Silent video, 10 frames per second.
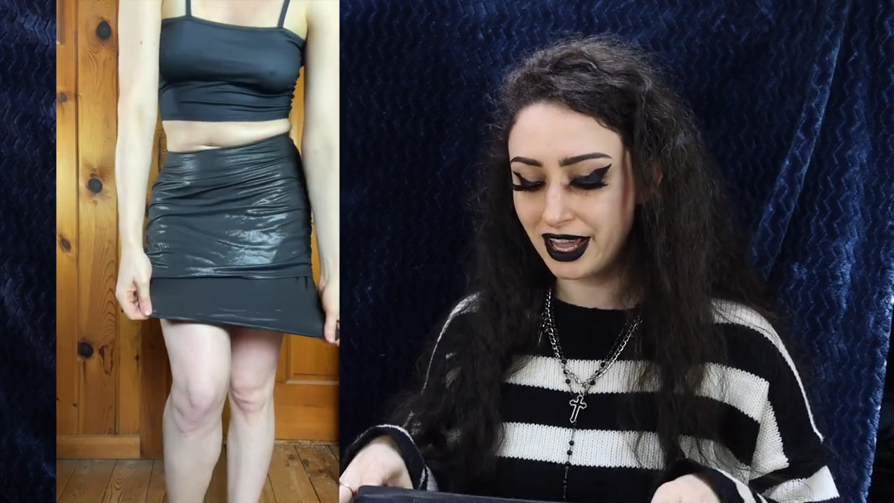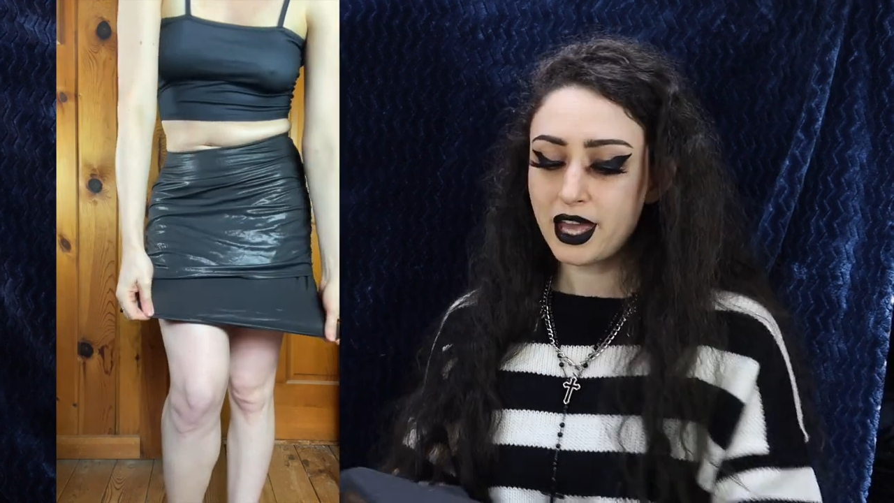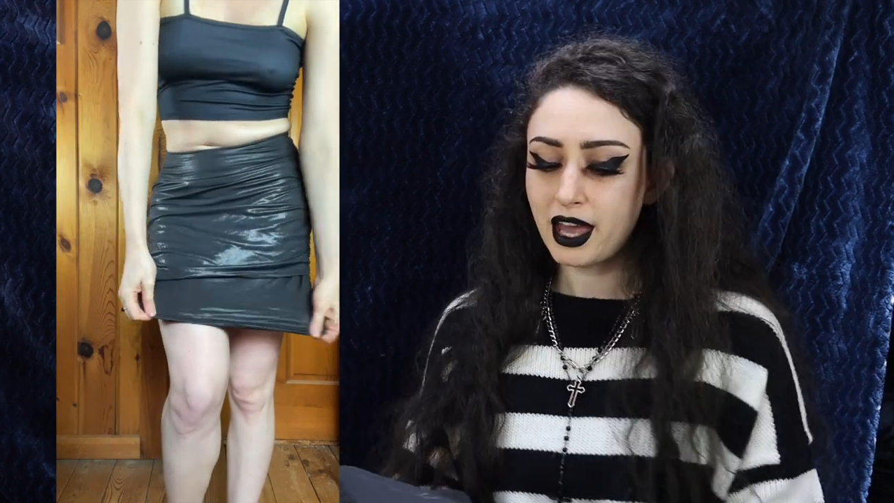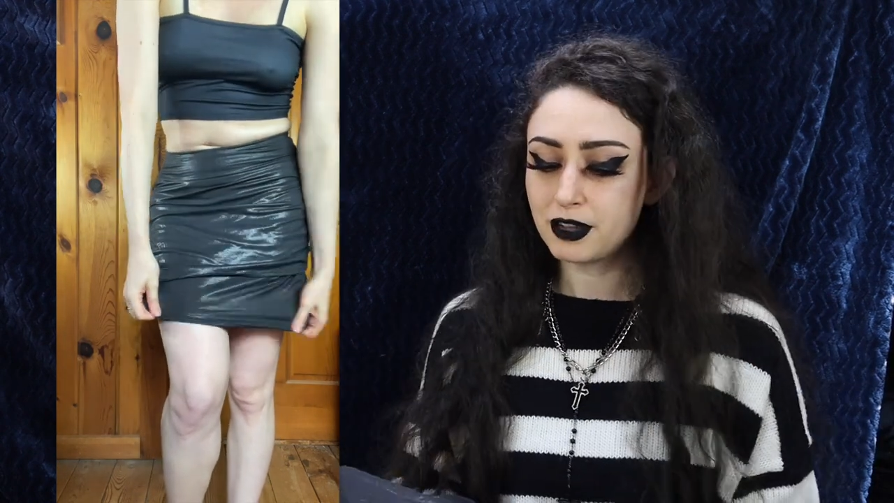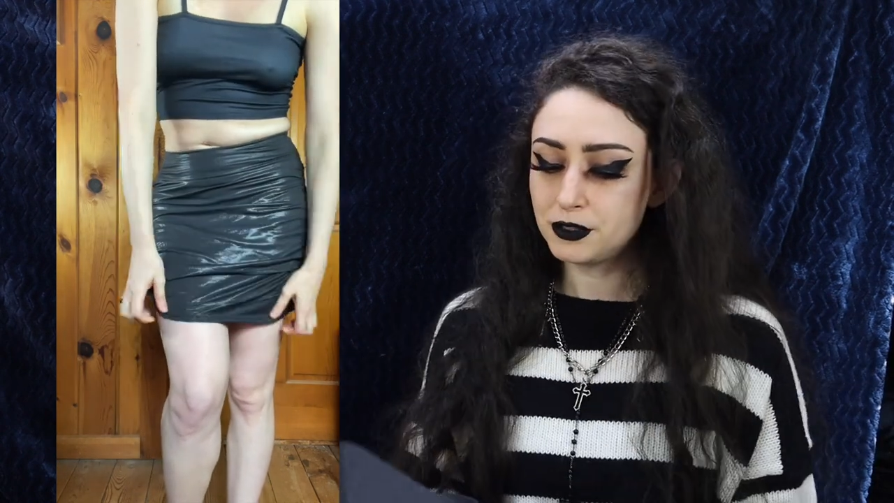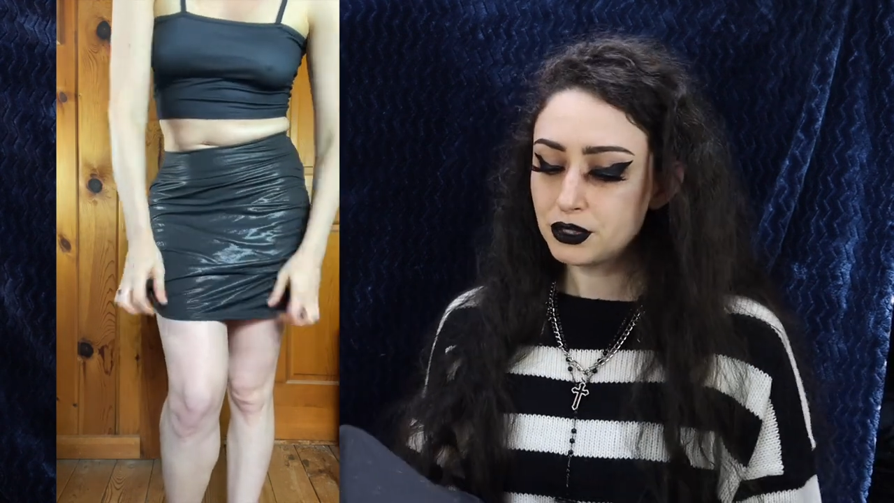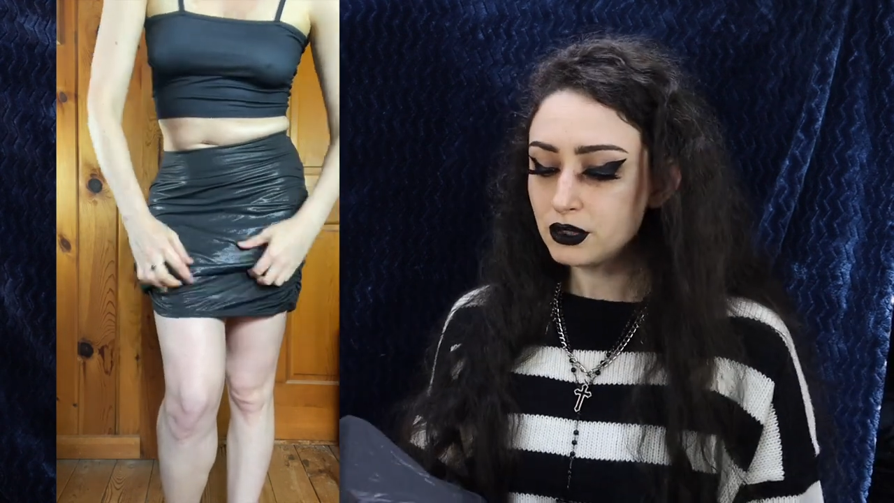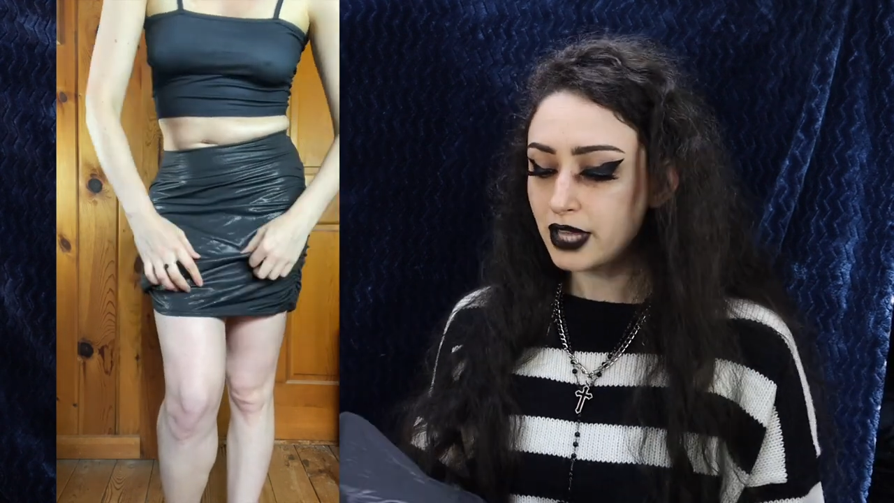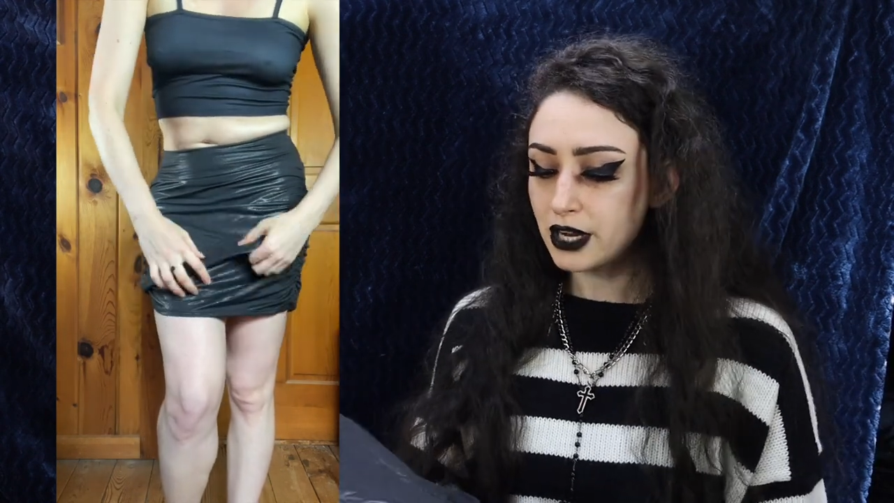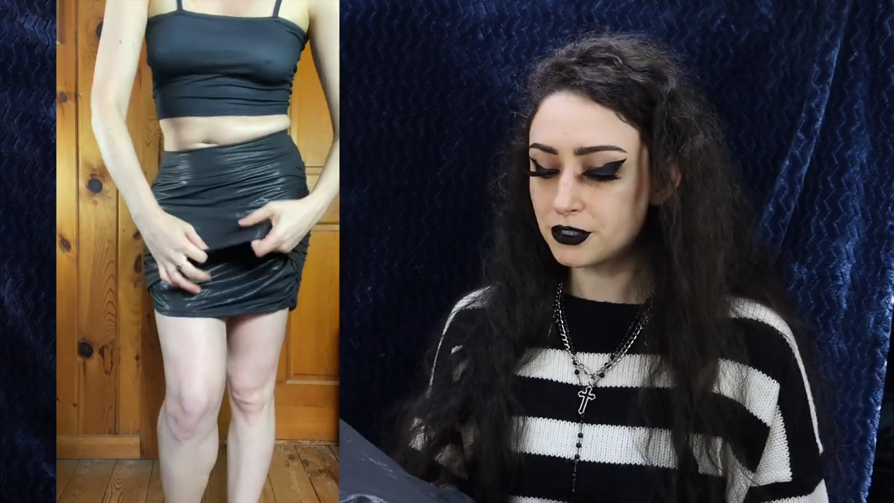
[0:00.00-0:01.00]
We have
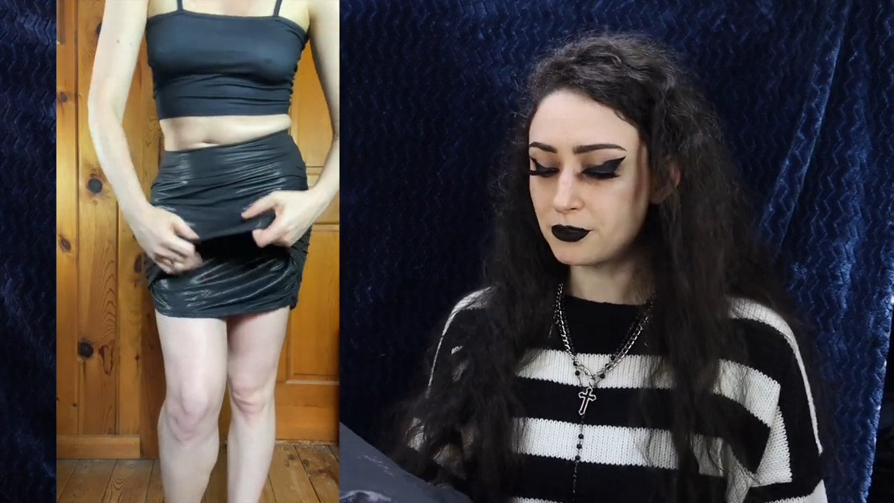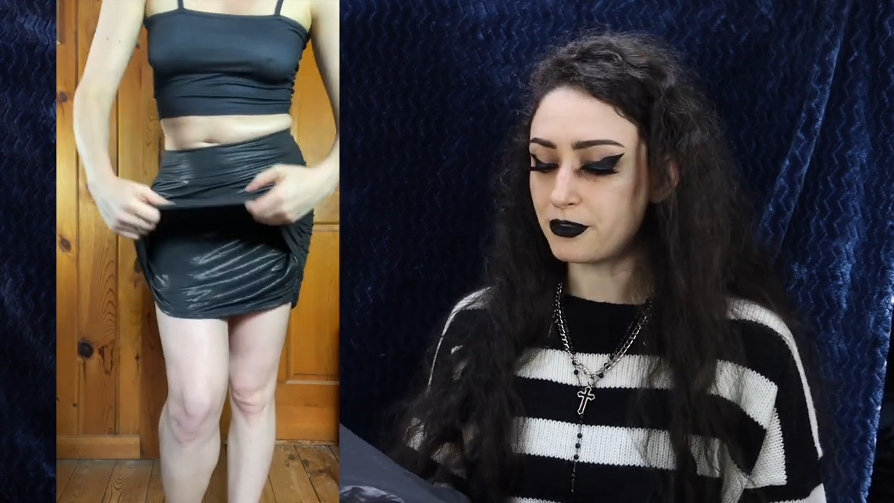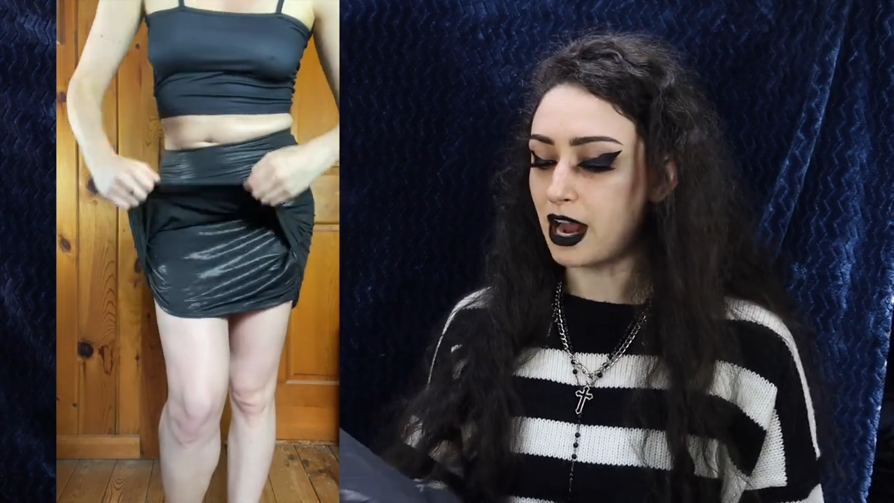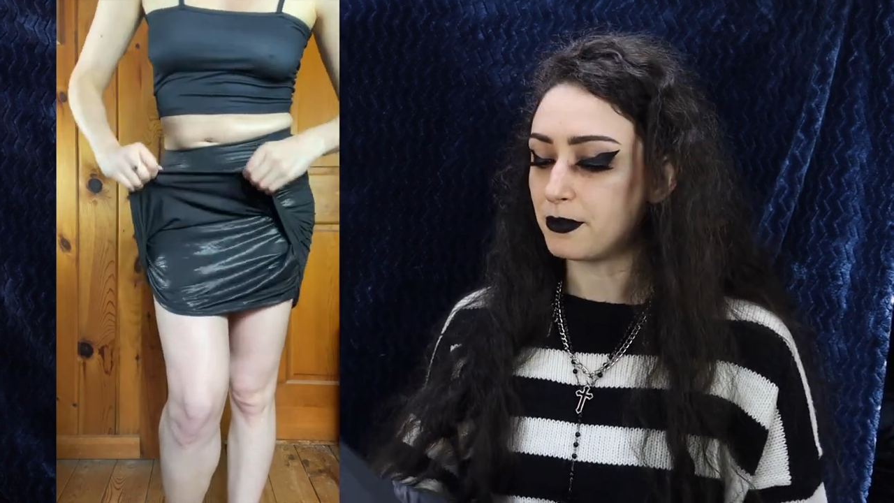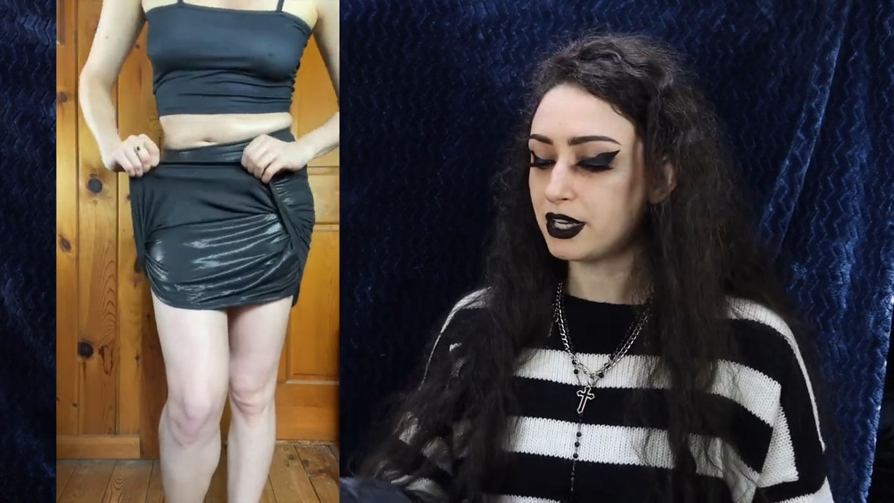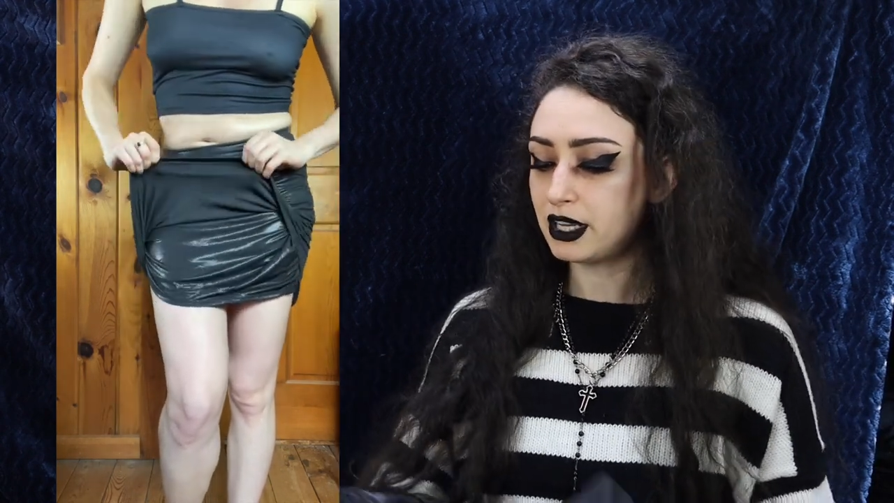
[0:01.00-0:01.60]
two layers of fabric